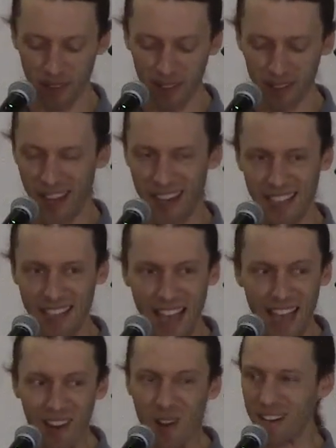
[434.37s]
And I
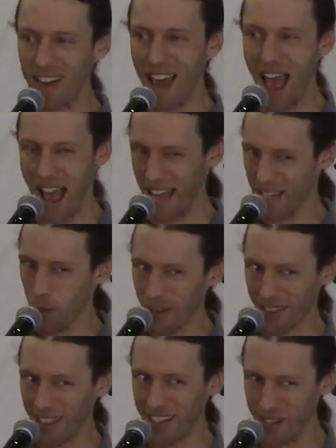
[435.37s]
cannot
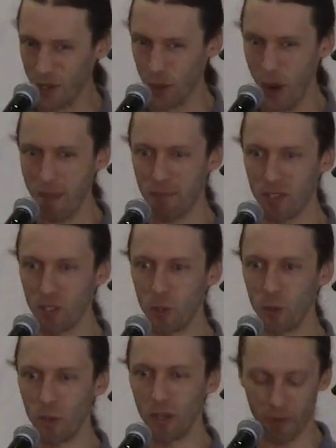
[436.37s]
adequately describe to
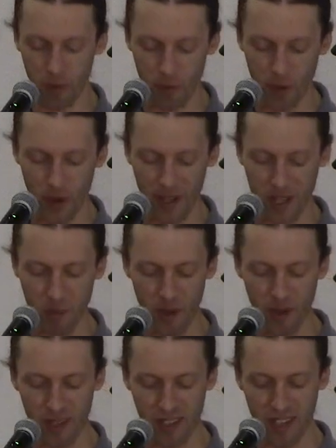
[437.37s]
you if you've not
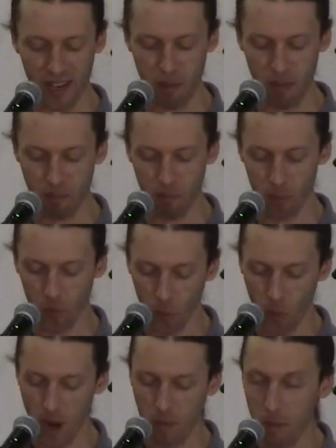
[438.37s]
experienced it, but
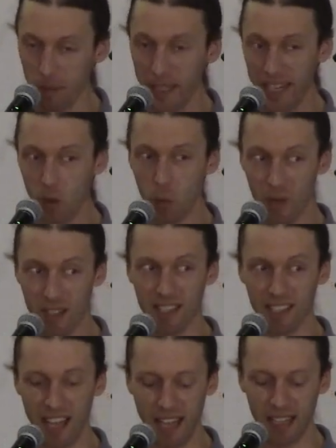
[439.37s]
probably it was
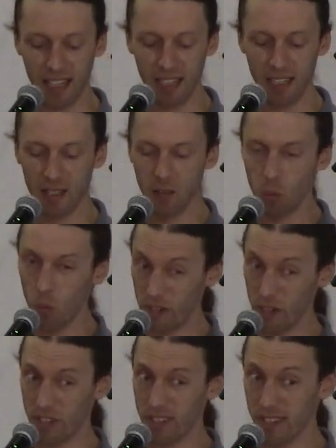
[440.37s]
like what
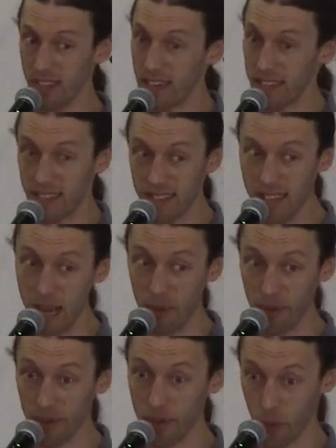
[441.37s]
Jesus and his
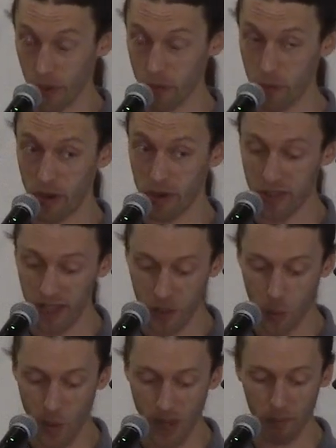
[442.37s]
disciples were experiencing as well.